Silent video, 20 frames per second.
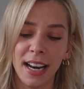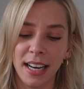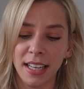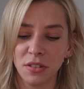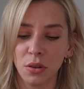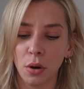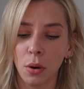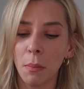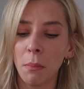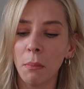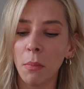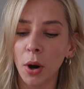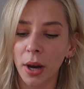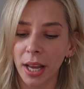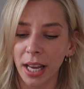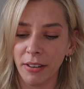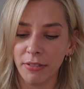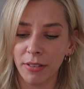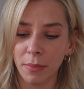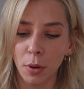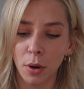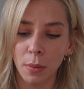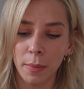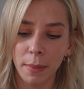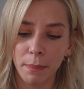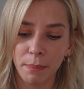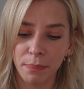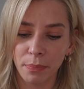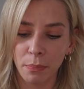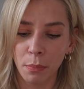it's all mucky from all
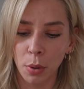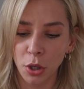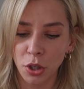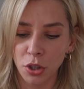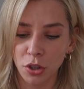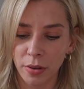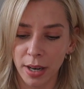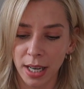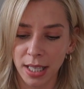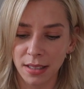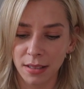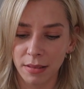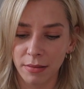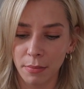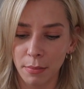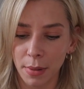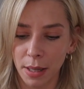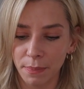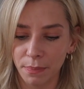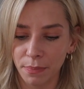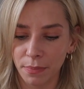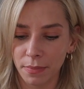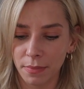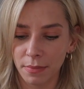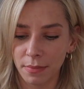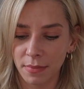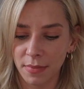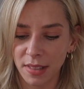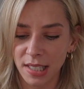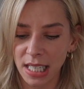my moisturiser and my
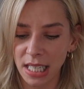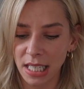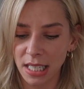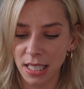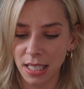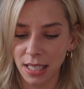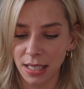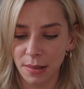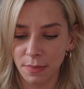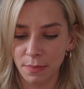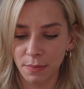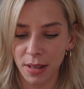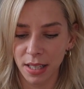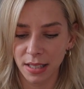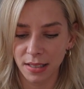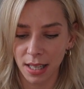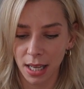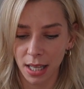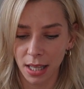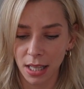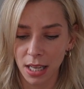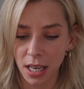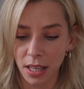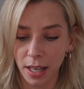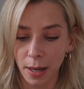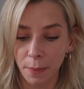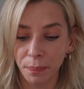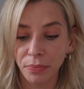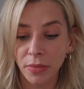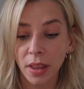tinted this, that, and the
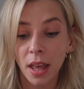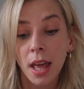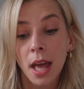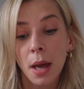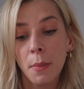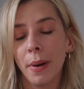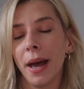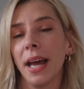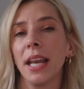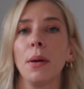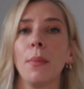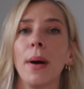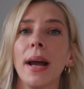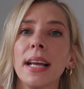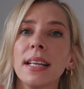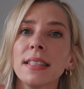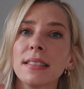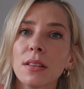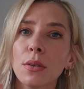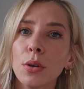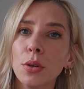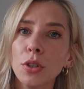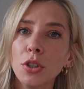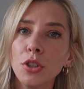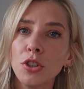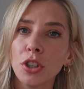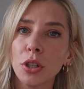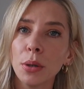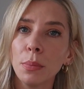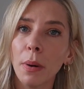other. But anyway, it's called
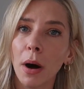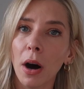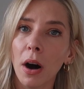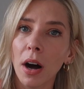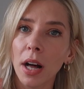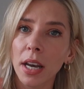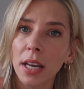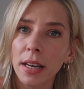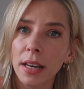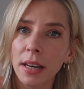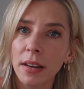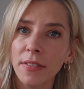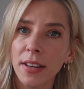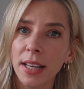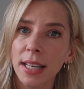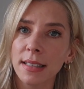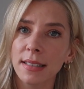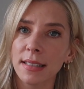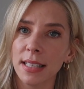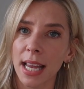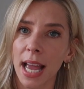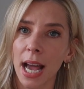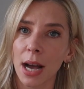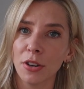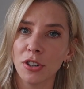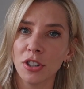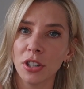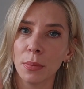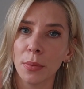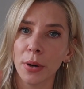a Dew Pot, and I don't know if you can see
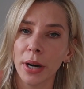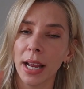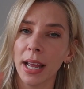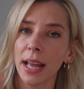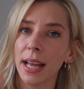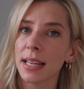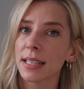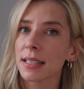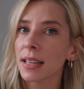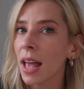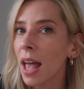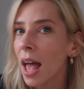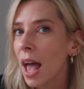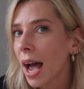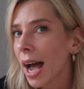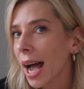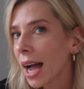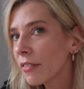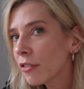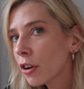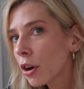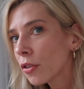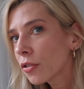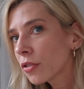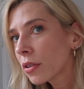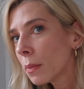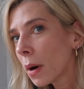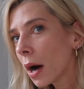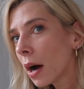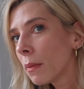how shimmery it is. I've got
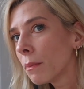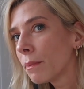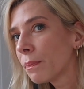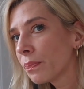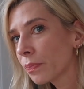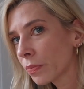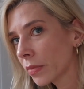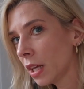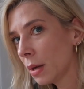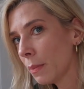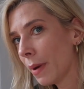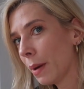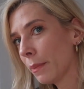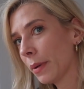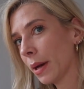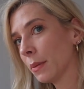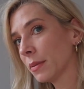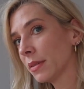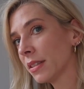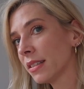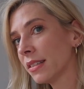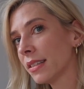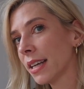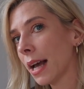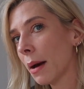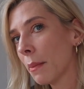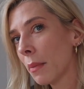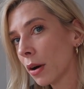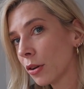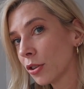some on. You might be able to
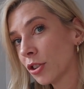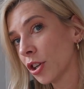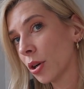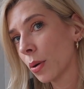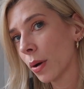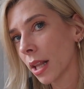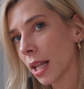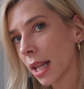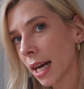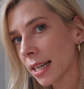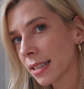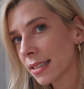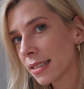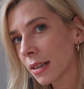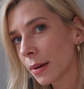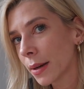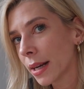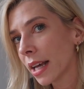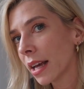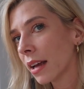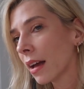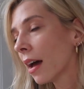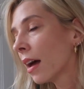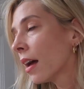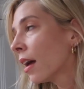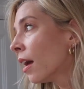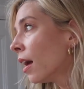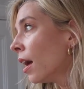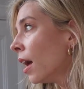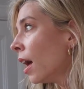see. I'm not sure what the light's doing here.